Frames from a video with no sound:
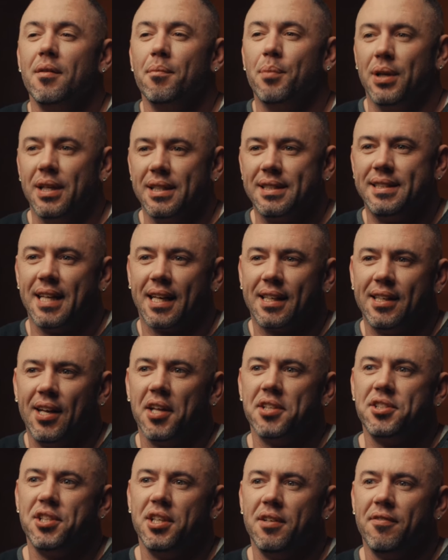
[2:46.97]
But as
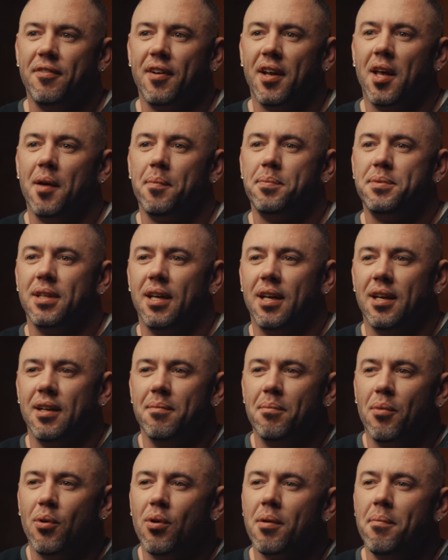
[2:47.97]
technology developed
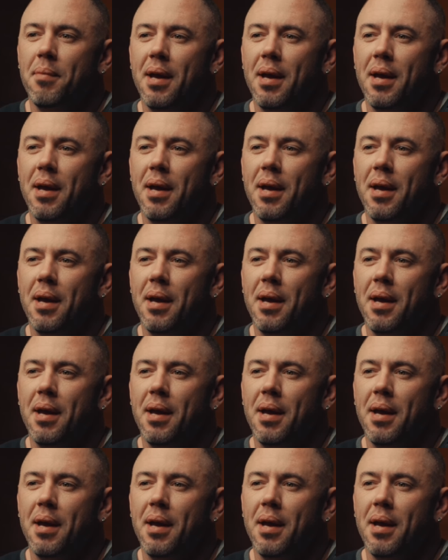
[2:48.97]
and more